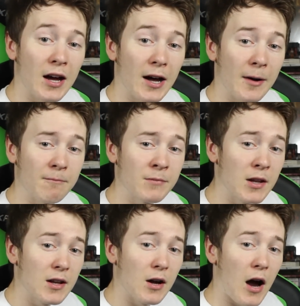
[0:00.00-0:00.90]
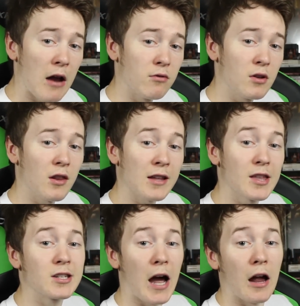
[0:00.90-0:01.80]
I really like
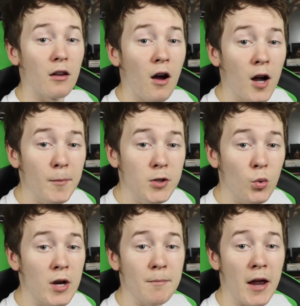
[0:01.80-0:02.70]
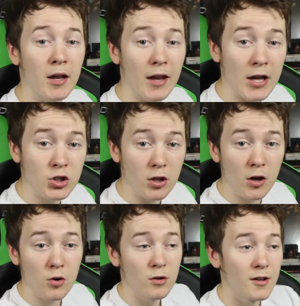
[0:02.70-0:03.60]
the dialogue between
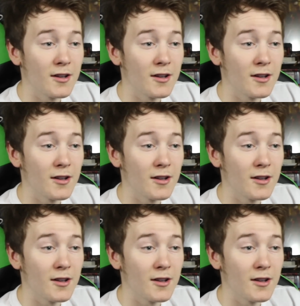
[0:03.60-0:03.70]
Michelangelo,